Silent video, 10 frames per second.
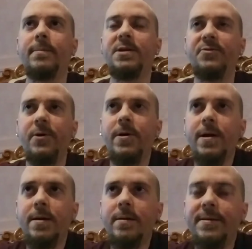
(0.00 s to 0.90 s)
he's
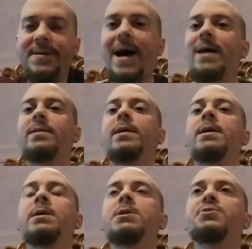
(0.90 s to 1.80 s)
very dad
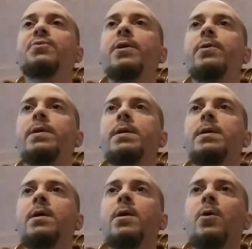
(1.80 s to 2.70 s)
like. He's
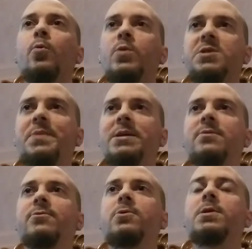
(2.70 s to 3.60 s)
very
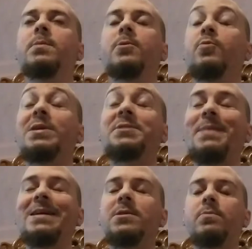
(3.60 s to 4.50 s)
respectable
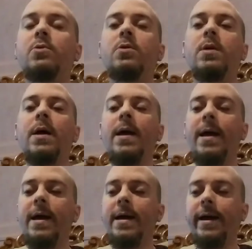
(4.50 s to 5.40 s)
respectable
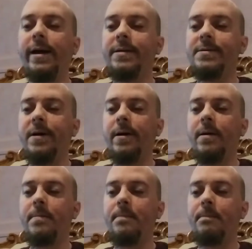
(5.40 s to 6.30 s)
and
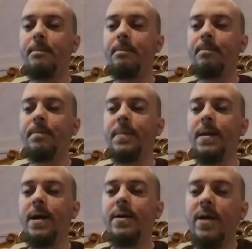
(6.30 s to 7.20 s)
um,
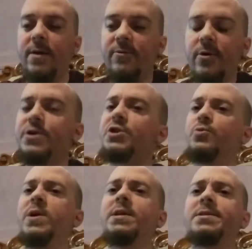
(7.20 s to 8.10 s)
and and very
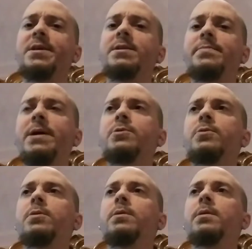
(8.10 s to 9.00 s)
sweet and
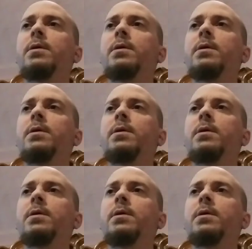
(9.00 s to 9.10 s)
sentimental.